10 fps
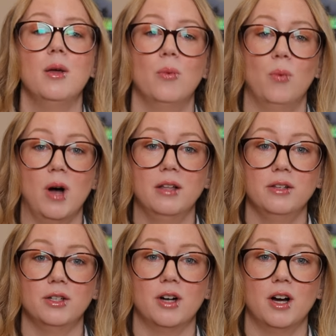while
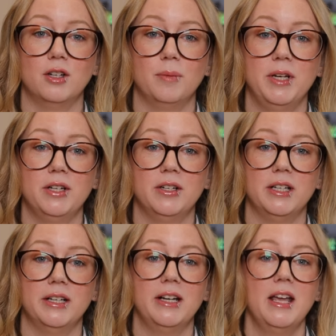you're on your
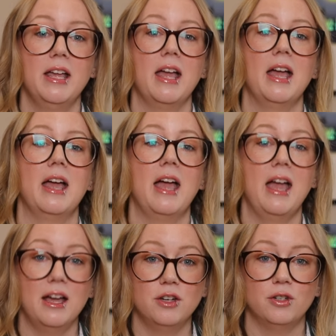period,
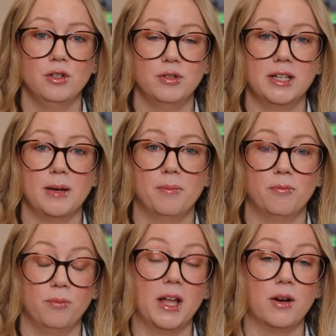and you're using a
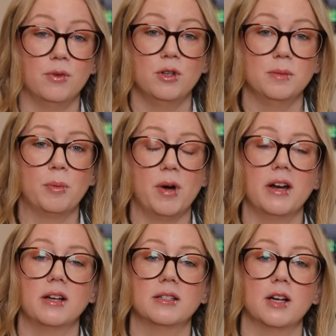like a reusable
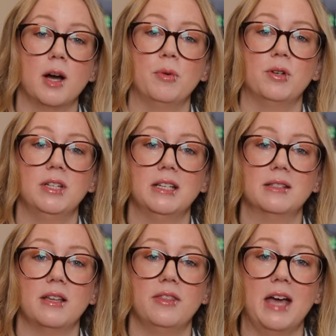product, a cup or
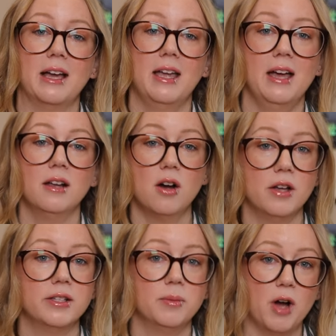disc, that can
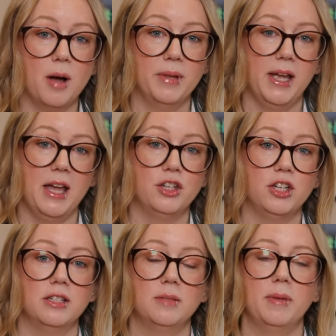cause some
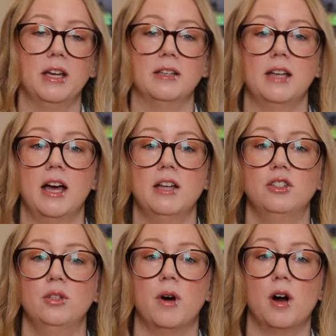complications because as
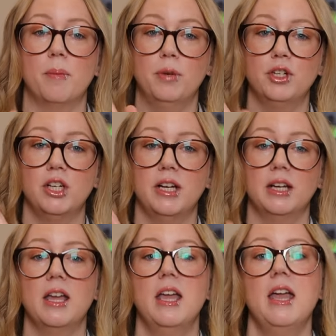you are
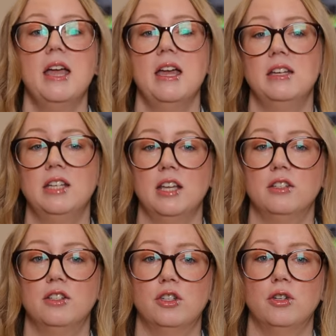pushing, it
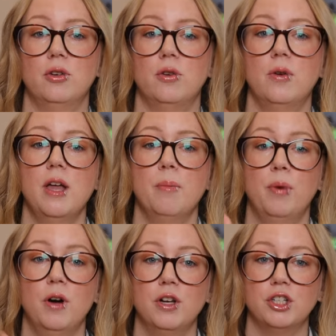tends to
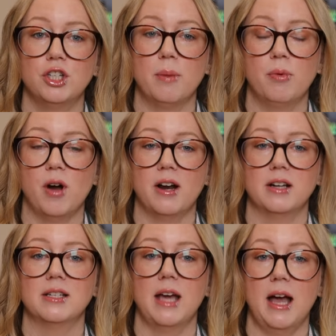push a
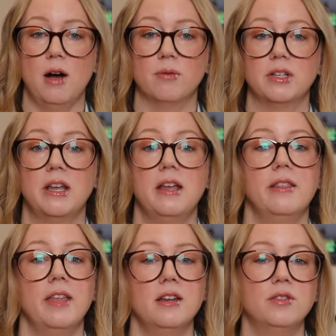product out.
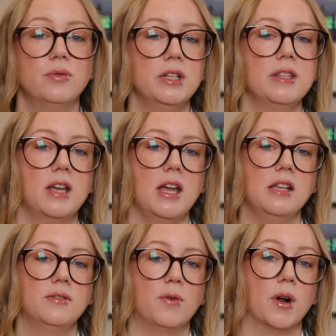That is really the
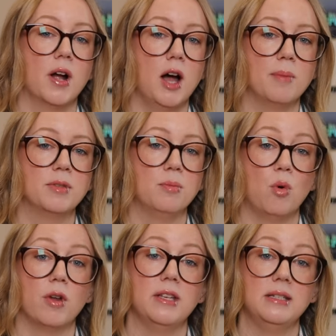case for cups
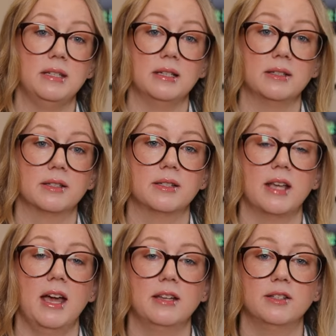more than discs.
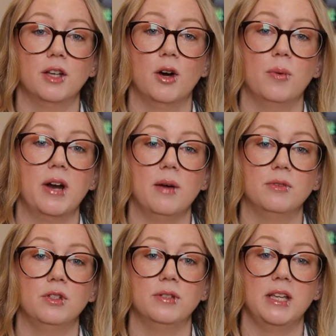And so when I
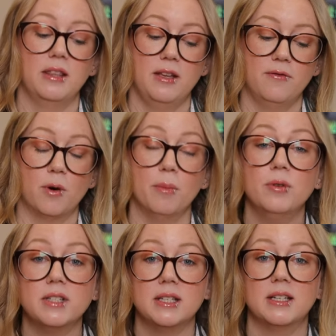was using the
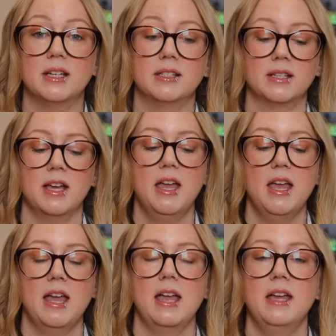Formoonsa disc,
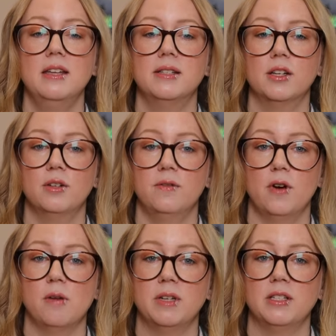it is a good
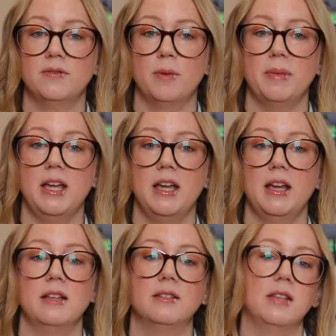firmness for
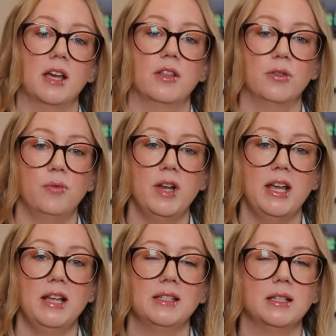me. It's like a
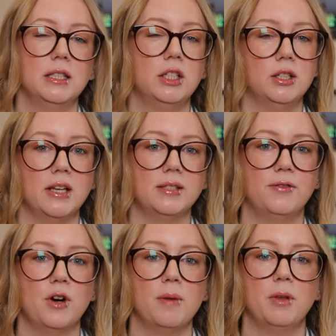three. It's a little less
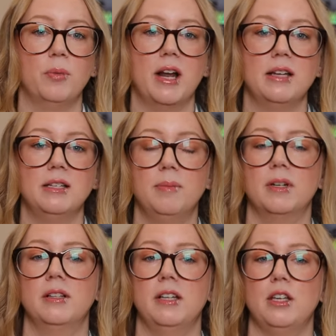firm than what I
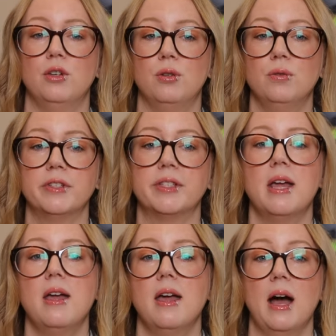typically use.
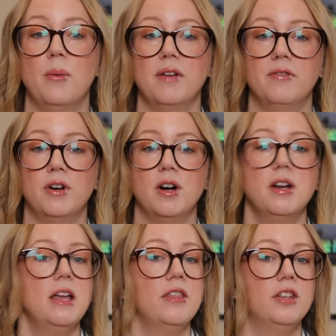However,
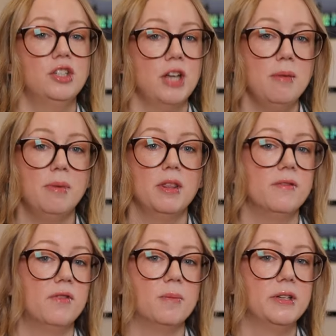the shape and the
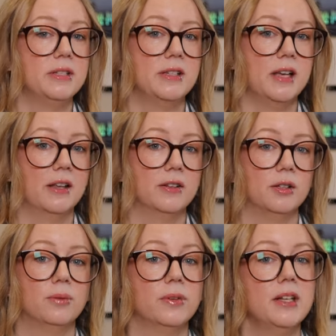firmness
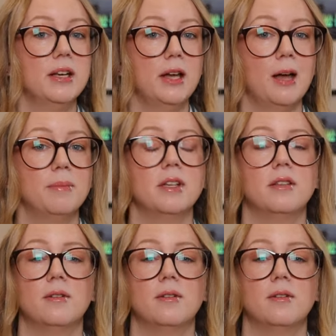together really kept